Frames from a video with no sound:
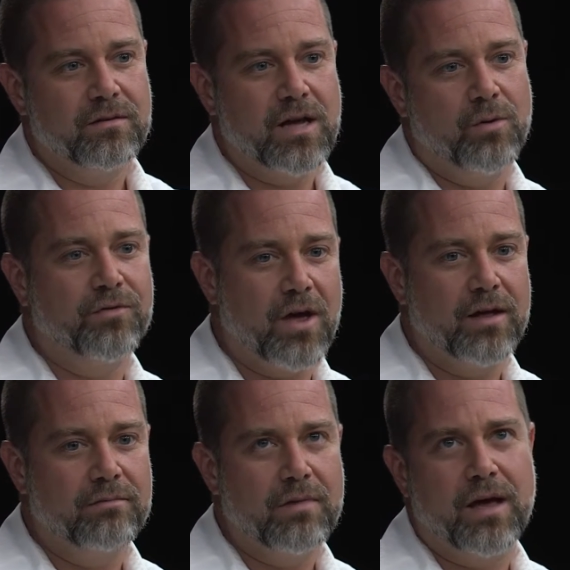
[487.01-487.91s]
Now we've
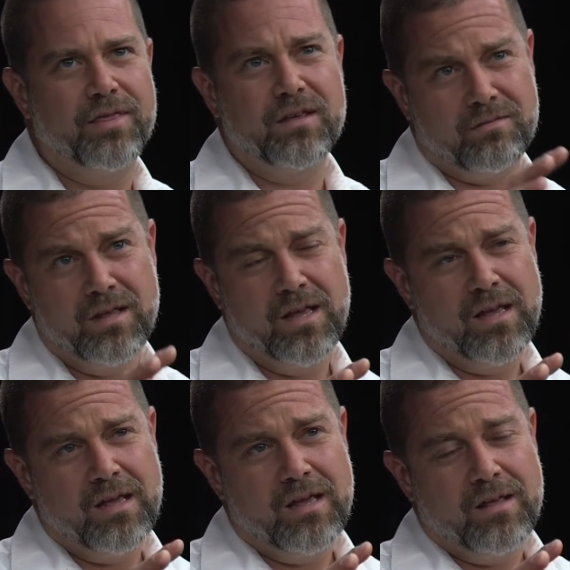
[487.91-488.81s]
gotten, I think
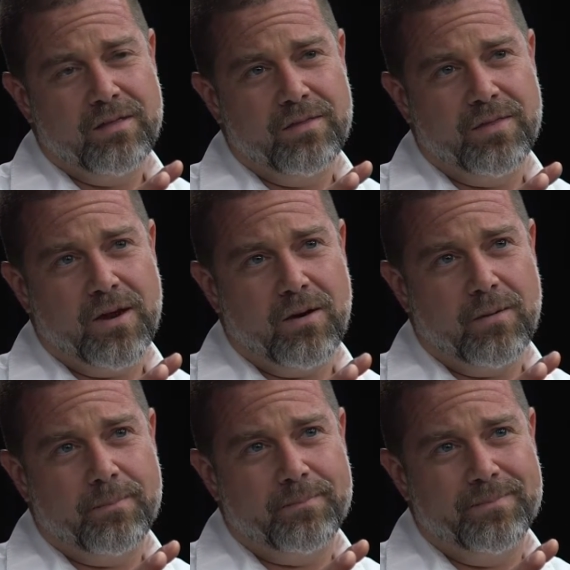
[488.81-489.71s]

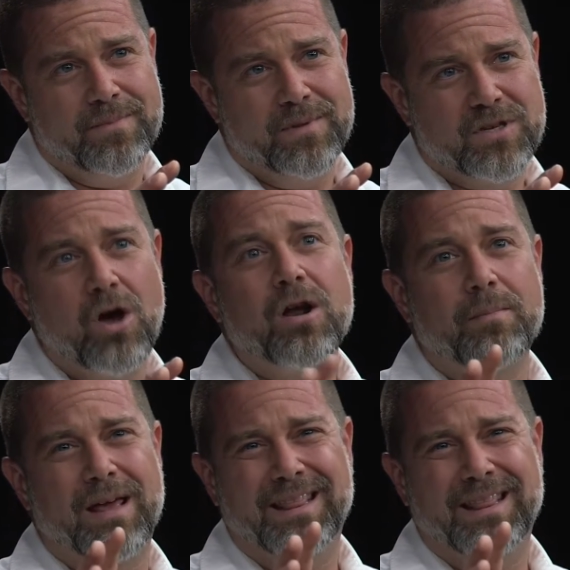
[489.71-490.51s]
it's gone up